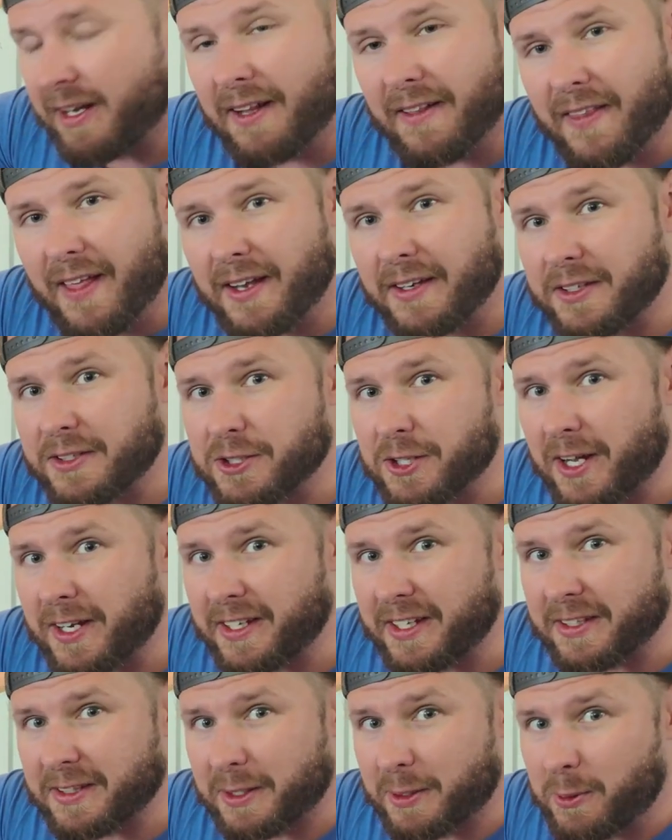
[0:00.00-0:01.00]
And then you try
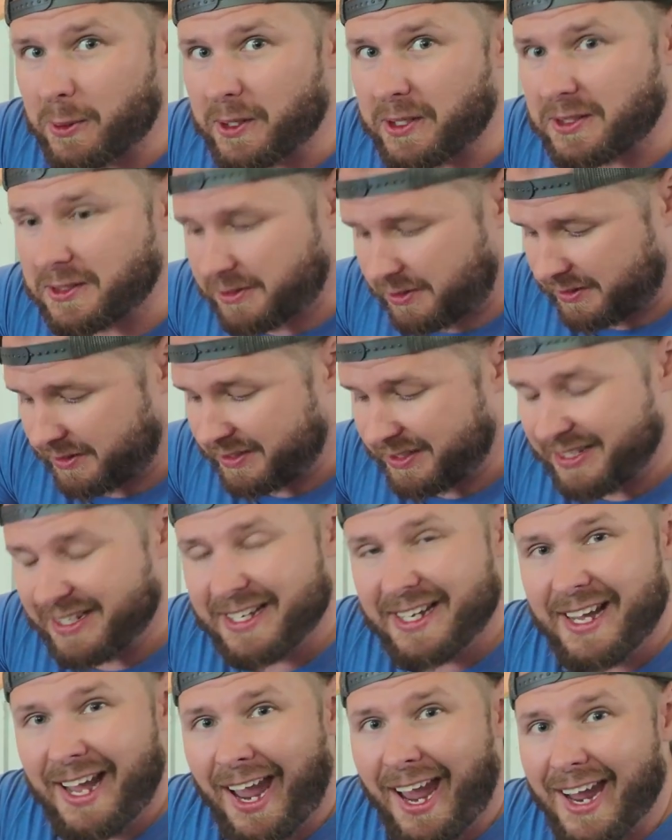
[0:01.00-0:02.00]
to get the oil
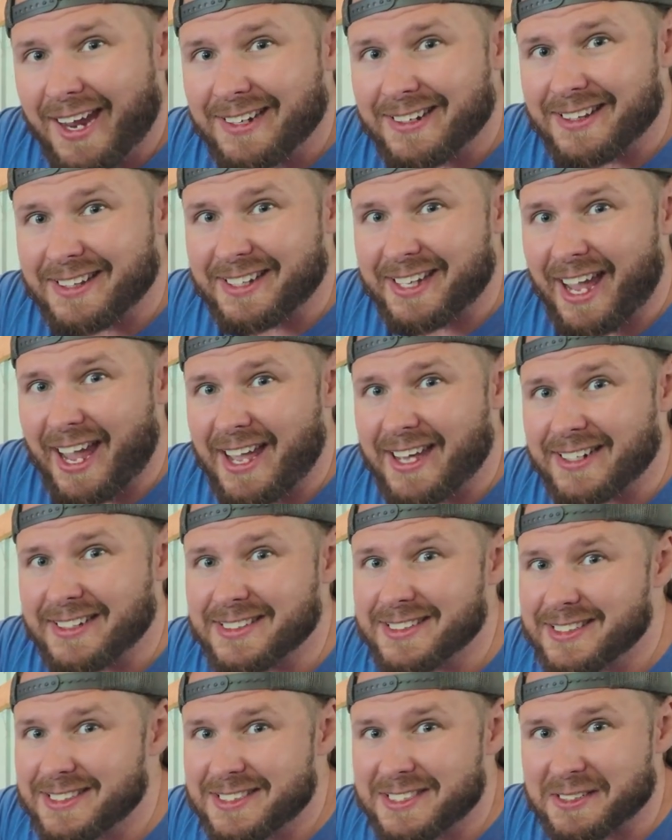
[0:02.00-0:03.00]
into the can.
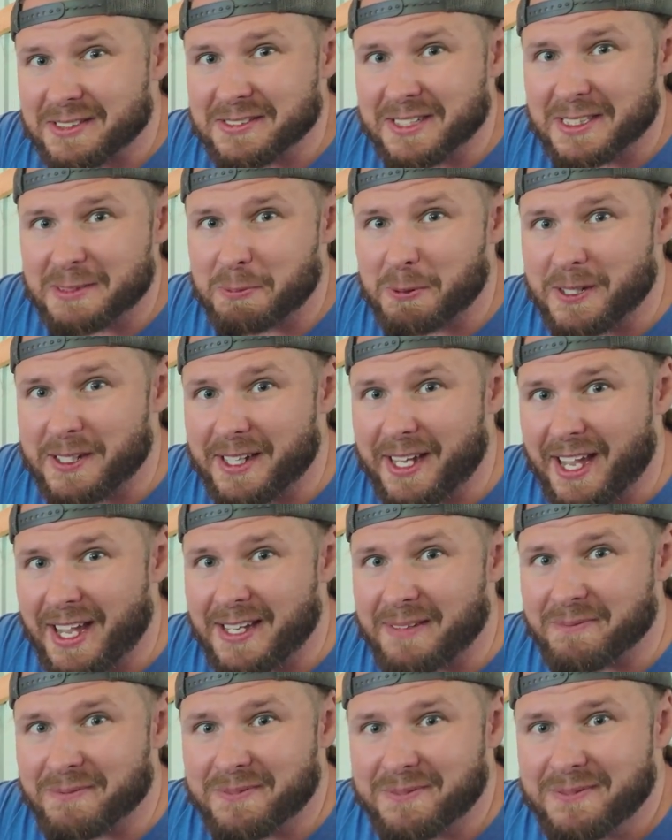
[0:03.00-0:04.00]
So let's play a game.